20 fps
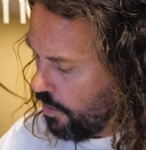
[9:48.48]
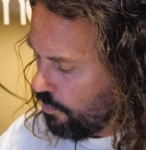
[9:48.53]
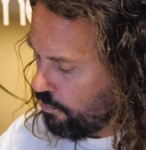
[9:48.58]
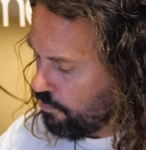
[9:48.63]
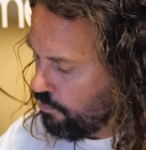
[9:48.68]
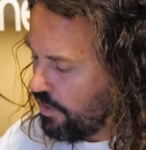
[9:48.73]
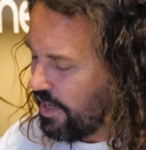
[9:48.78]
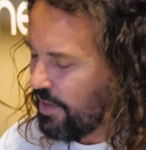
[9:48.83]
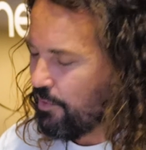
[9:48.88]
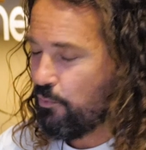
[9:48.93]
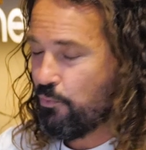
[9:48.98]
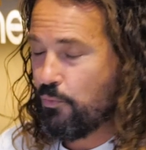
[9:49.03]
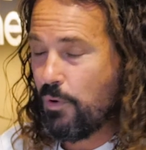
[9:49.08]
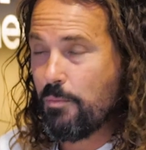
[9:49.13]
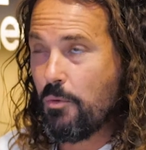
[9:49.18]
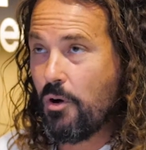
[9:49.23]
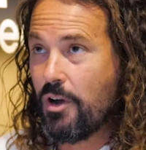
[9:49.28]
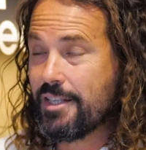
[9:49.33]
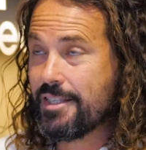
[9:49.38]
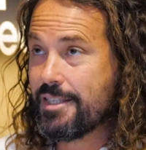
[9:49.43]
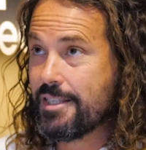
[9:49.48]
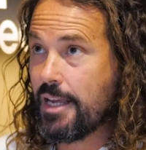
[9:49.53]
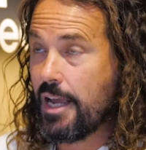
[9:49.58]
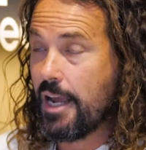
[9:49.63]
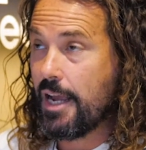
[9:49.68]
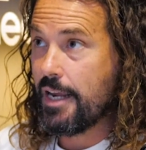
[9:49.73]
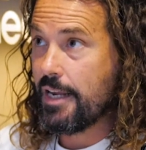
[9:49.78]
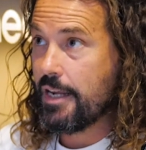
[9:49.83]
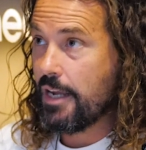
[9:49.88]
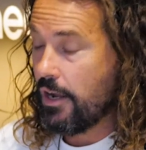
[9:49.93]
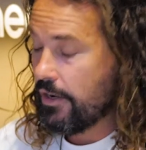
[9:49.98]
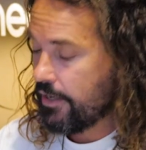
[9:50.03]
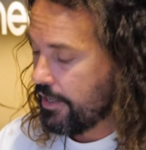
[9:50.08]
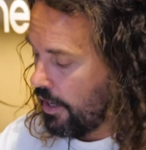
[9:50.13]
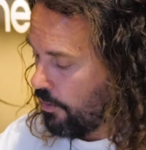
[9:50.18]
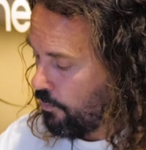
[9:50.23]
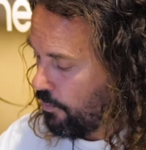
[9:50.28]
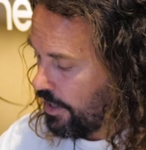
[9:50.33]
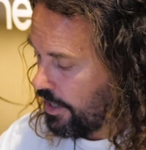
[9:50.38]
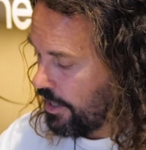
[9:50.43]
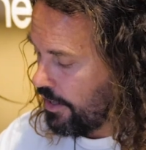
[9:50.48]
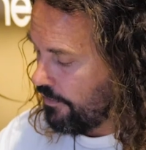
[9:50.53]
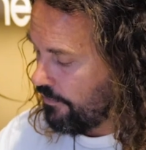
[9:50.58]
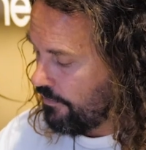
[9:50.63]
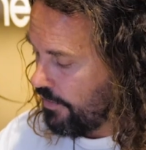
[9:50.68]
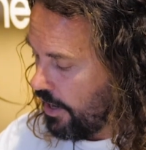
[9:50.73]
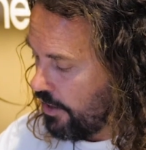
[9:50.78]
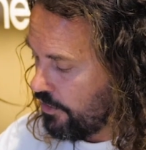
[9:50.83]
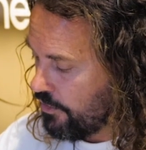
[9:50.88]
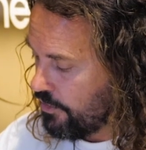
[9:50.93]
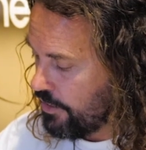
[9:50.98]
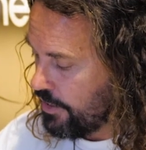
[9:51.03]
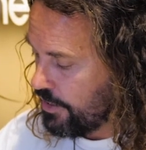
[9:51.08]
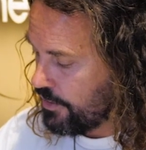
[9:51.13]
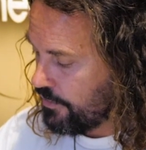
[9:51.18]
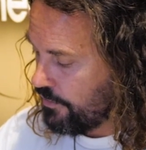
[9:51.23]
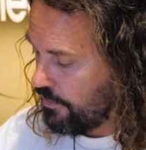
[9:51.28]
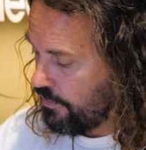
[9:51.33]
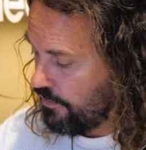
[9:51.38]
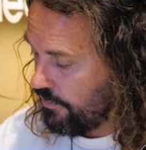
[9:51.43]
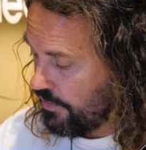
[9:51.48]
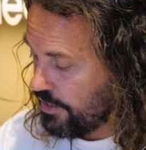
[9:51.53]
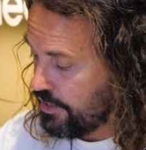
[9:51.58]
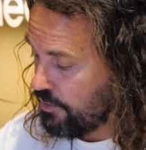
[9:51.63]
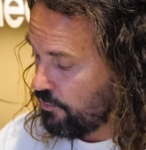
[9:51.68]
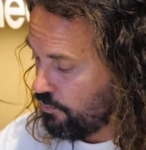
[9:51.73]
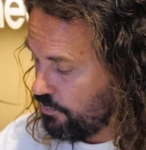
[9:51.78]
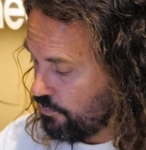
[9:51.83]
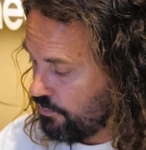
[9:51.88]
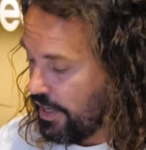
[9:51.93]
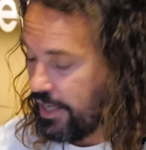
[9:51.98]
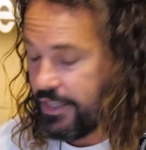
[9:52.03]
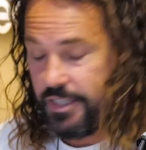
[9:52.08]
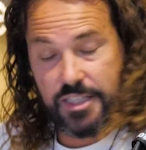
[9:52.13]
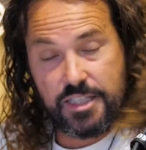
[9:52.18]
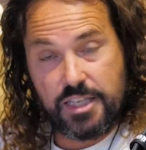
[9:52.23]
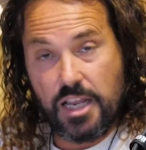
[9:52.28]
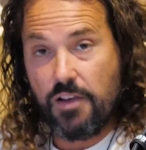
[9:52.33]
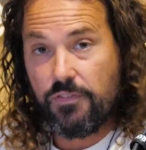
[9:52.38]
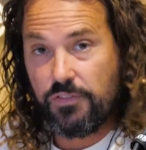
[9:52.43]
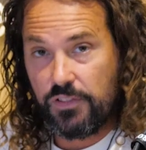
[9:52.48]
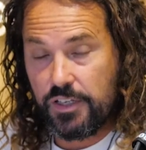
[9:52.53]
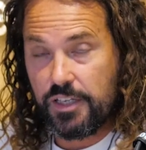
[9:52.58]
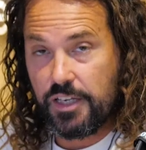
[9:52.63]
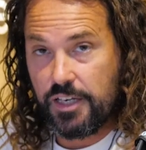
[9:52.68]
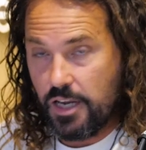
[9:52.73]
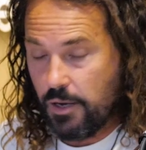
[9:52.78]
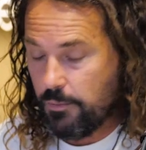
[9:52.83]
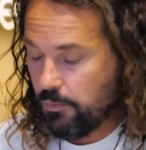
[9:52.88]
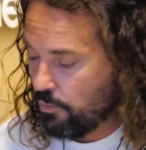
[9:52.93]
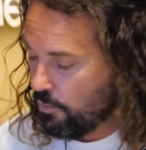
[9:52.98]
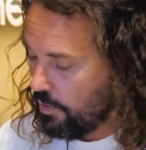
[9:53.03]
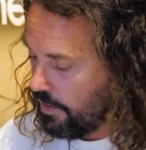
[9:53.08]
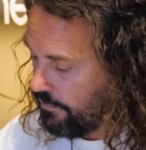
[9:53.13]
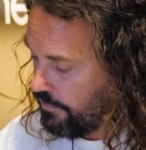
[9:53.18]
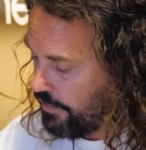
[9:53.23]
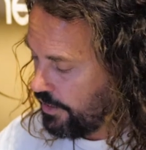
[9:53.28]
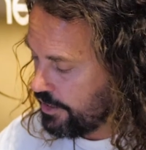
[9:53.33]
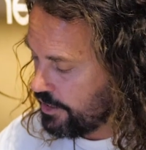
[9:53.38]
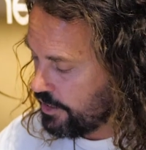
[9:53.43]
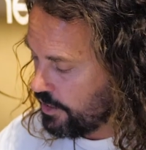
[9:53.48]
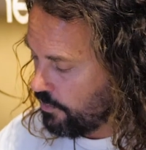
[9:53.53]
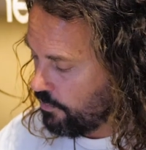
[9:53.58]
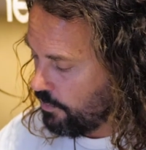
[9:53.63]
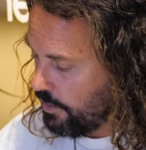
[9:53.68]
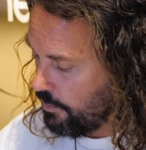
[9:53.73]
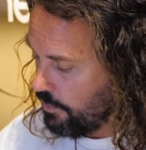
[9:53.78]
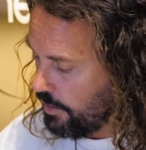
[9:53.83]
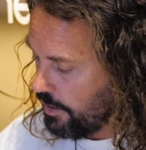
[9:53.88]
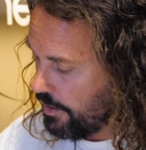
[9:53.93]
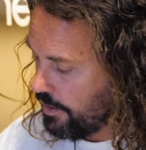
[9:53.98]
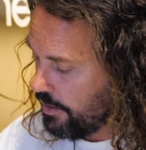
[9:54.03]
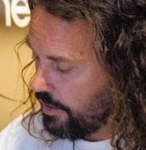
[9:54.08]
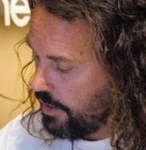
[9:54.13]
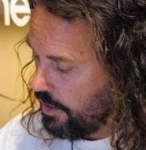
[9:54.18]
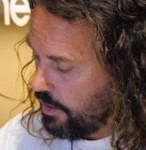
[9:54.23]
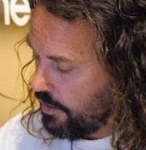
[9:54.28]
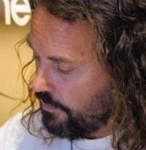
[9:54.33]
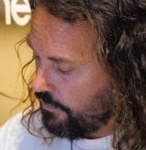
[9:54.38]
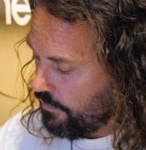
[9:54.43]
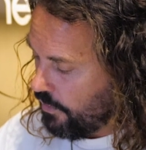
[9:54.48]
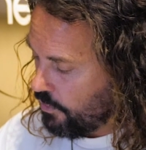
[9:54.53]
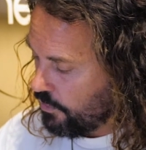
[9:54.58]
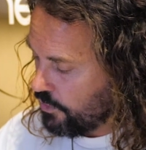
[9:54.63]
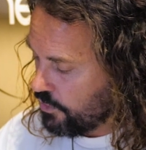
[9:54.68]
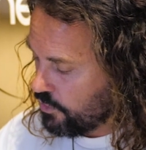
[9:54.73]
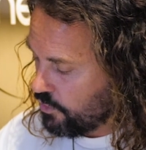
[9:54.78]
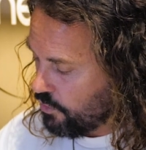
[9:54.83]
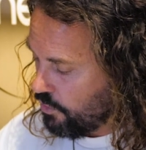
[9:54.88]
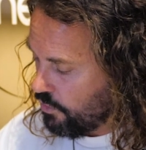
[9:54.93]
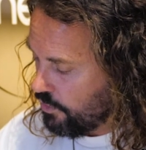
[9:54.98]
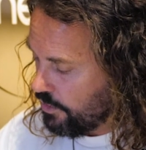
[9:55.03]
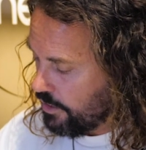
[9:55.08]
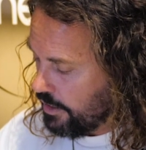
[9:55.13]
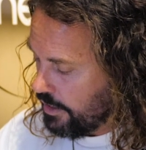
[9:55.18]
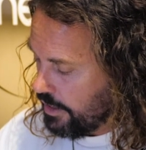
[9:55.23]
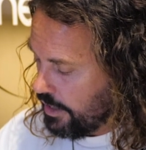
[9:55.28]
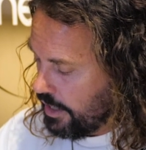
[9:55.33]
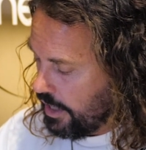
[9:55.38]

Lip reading: We might say, okay, we're going to value this feature. That's definitely a number 1 feature that we're going to focus on.